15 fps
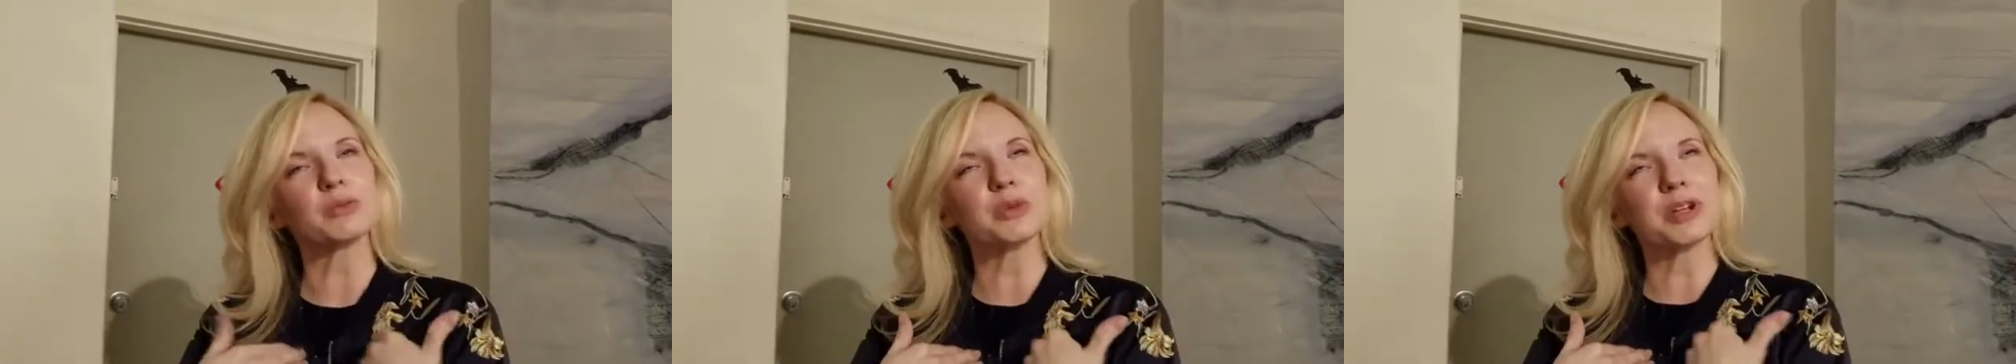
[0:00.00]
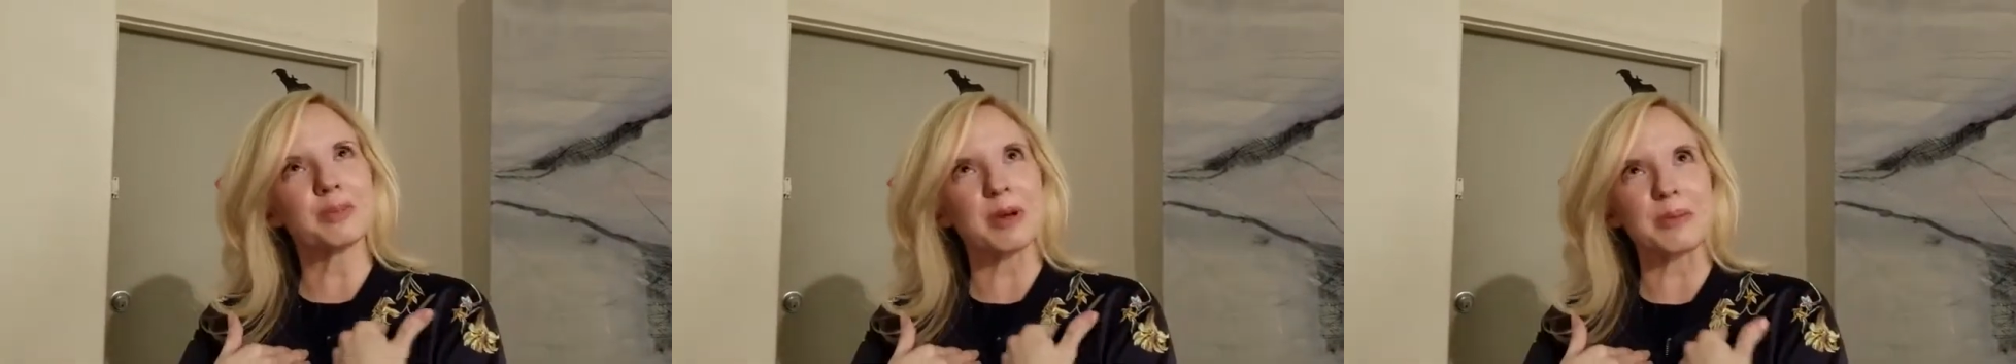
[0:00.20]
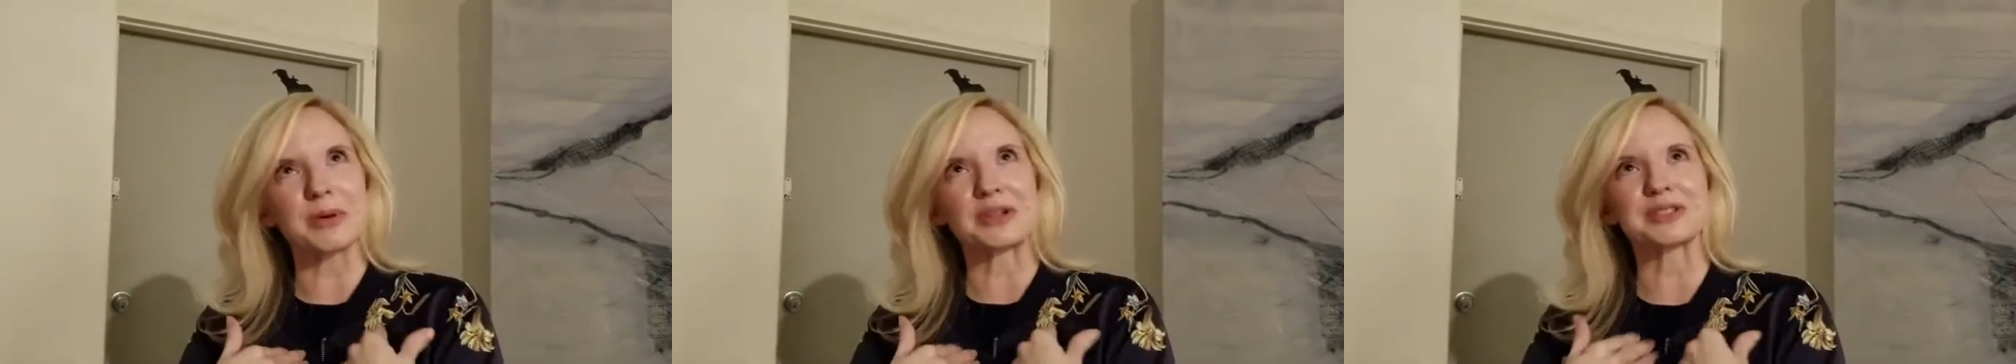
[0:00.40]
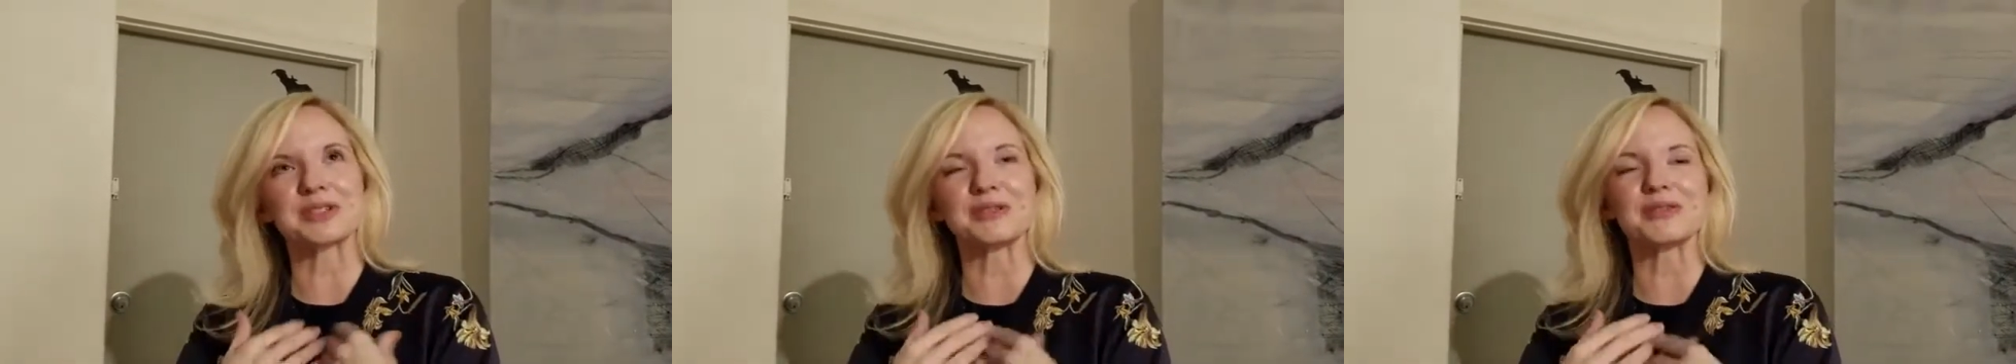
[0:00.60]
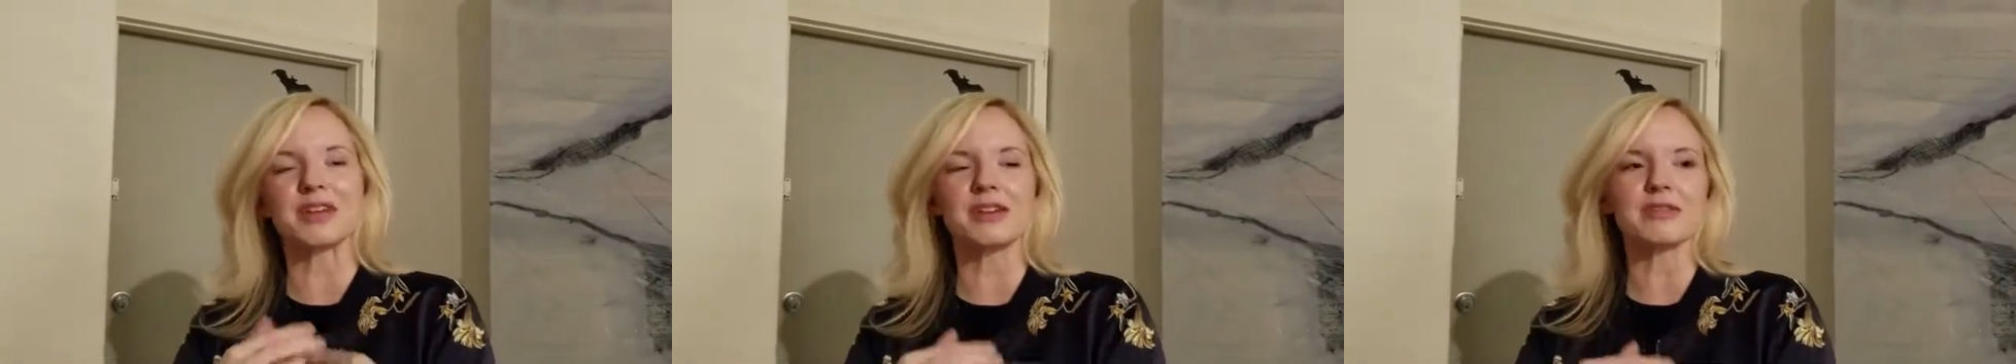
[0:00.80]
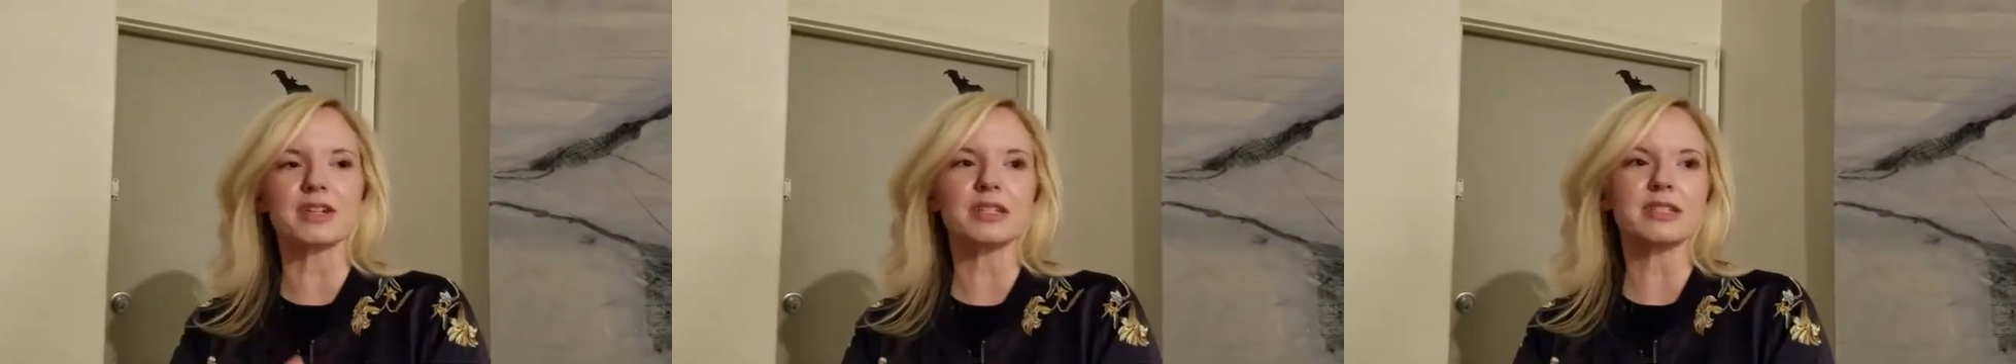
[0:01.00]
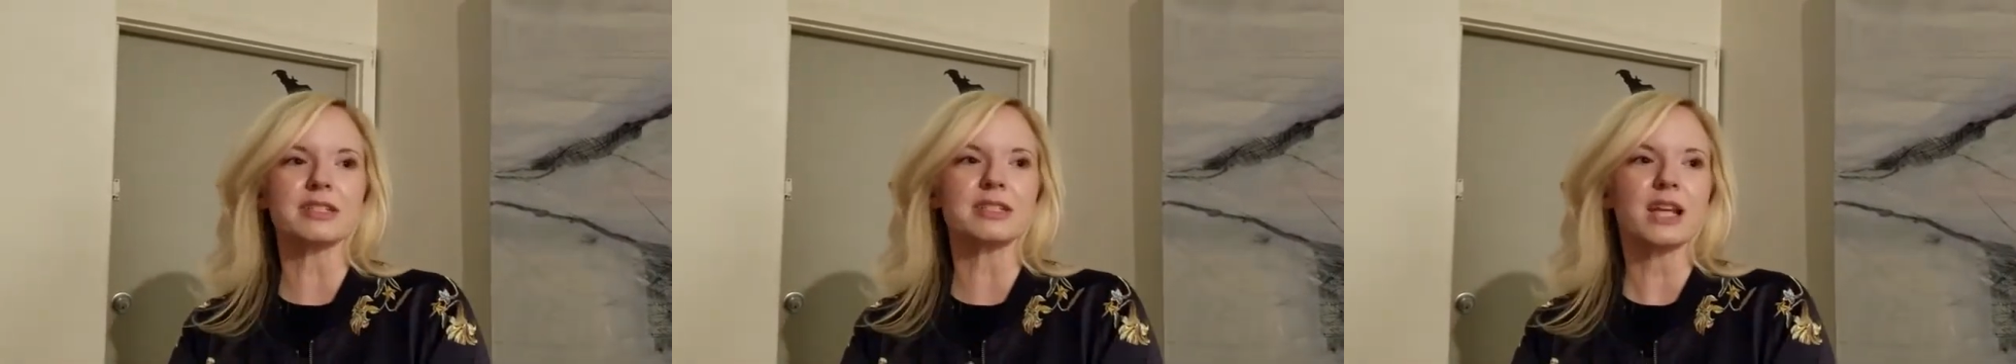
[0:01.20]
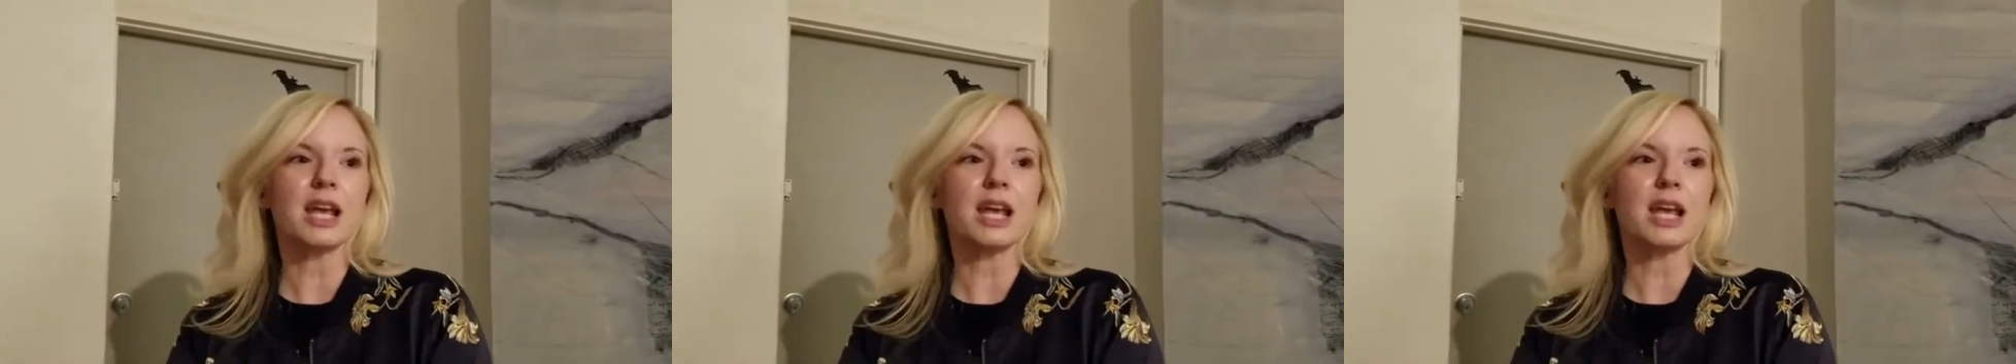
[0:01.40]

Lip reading: one of my personal favorites,